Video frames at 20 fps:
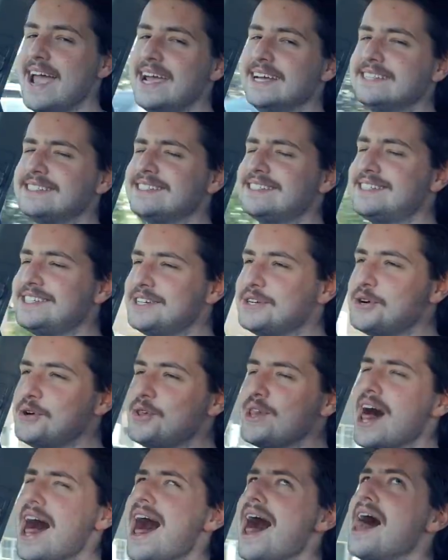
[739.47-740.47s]
it's
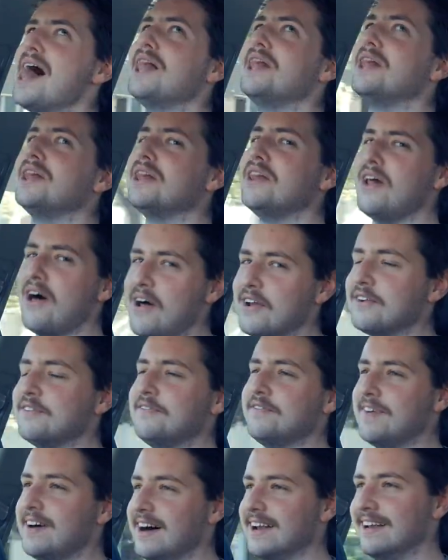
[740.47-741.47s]
still a lot of
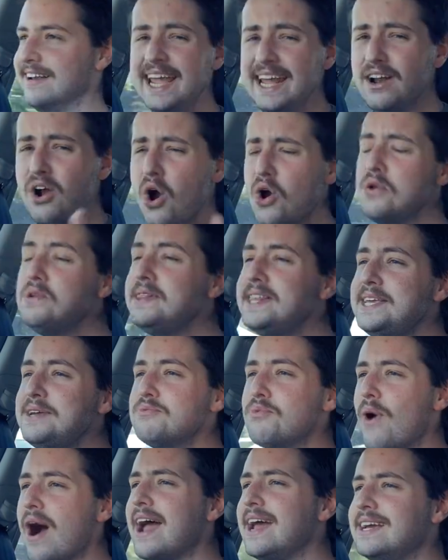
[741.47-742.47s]
fun. It only
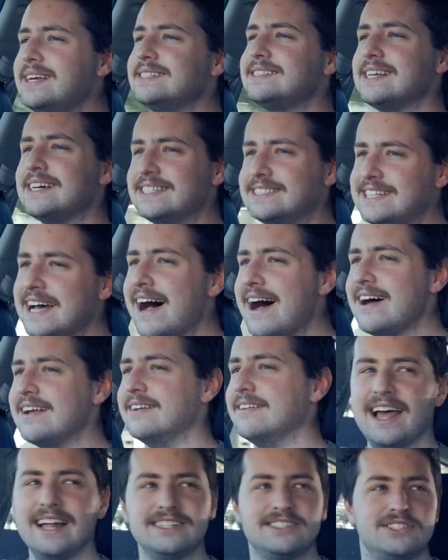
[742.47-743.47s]
weighs a
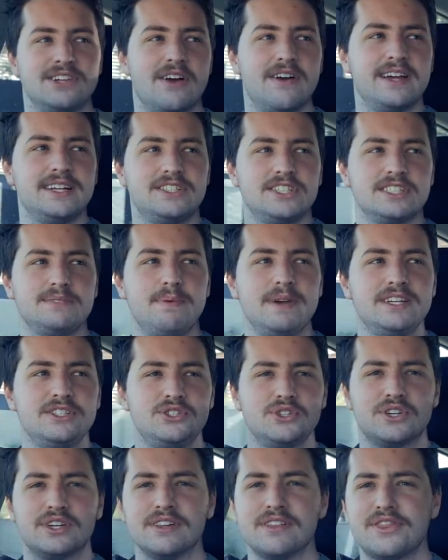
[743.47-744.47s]
ton, and so it just means
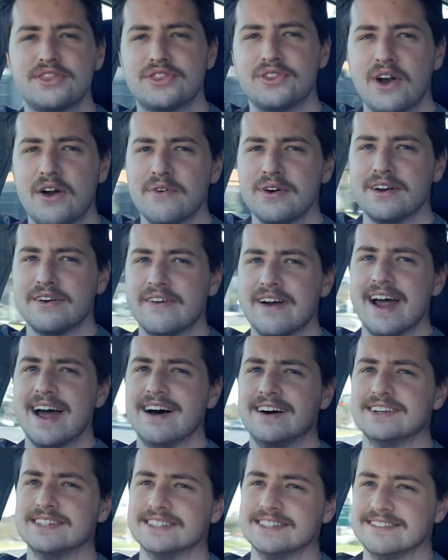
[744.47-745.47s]
you can throw it
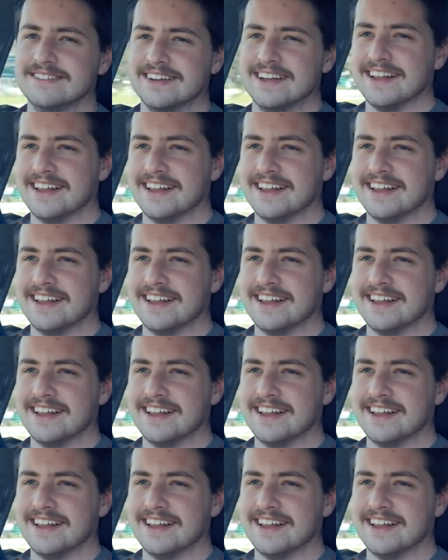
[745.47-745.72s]
around and